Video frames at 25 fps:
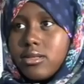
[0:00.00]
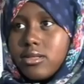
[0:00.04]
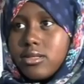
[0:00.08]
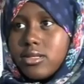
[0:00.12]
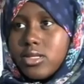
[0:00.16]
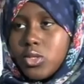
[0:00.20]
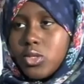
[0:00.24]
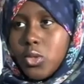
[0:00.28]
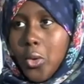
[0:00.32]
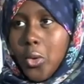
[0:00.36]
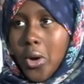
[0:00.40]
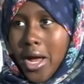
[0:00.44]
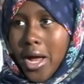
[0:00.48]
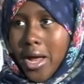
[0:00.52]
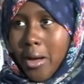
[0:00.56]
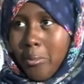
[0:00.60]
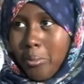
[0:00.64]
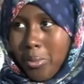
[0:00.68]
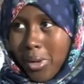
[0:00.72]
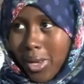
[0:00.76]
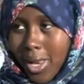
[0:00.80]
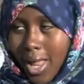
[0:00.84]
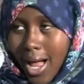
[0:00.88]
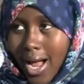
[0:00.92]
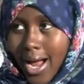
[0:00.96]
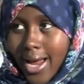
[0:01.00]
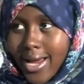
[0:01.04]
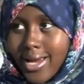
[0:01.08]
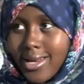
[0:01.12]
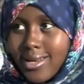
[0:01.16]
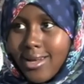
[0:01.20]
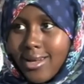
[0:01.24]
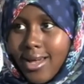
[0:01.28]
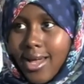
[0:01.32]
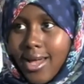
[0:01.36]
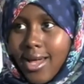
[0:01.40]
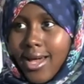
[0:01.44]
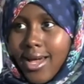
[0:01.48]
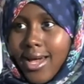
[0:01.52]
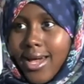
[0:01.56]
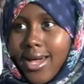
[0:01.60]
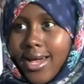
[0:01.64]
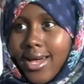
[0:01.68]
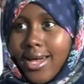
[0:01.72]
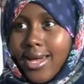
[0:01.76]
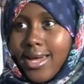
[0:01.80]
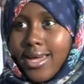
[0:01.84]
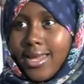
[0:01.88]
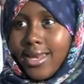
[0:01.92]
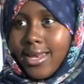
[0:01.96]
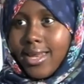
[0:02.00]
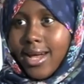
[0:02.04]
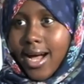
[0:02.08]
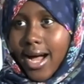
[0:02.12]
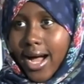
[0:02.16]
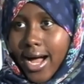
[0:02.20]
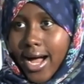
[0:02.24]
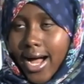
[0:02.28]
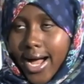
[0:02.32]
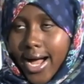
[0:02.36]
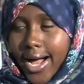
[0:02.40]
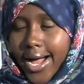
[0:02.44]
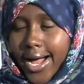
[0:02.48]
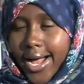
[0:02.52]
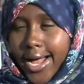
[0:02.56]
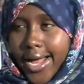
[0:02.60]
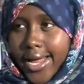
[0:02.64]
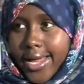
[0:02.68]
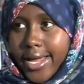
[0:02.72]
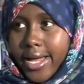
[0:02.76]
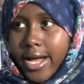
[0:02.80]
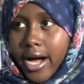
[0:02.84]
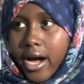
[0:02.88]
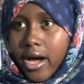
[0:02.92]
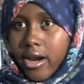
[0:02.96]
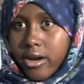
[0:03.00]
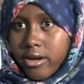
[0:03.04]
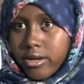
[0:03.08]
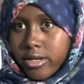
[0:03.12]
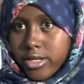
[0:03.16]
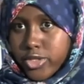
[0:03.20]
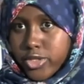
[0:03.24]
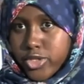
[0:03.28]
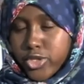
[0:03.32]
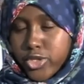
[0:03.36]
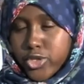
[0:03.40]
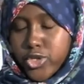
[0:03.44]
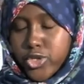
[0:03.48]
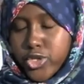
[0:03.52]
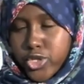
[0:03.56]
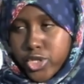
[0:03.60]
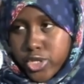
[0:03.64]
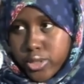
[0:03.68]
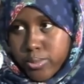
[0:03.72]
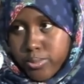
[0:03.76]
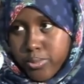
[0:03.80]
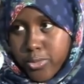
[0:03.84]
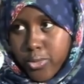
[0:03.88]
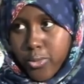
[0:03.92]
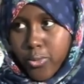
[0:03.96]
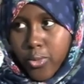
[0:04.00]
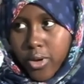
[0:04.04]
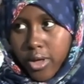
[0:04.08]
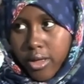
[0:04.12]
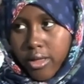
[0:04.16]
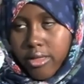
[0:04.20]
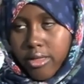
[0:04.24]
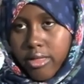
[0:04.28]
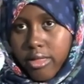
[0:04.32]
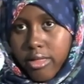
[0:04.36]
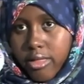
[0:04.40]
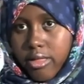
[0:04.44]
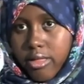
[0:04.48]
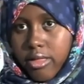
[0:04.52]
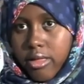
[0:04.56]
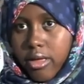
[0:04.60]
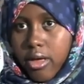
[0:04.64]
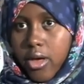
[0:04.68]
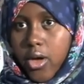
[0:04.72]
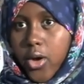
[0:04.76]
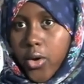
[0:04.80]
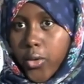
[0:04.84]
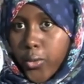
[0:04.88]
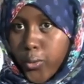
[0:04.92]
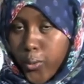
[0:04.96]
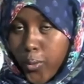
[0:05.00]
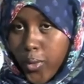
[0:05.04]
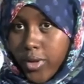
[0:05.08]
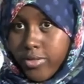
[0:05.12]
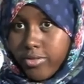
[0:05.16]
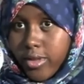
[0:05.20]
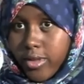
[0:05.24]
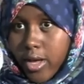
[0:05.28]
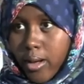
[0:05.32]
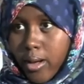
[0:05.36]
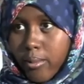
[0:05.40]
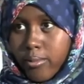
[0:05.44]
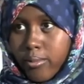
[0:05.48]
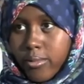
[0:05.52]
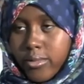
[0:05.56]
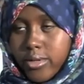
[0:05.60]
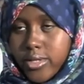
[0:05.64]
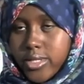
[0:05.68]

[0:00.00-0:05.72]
So I applied and I got an internship with them.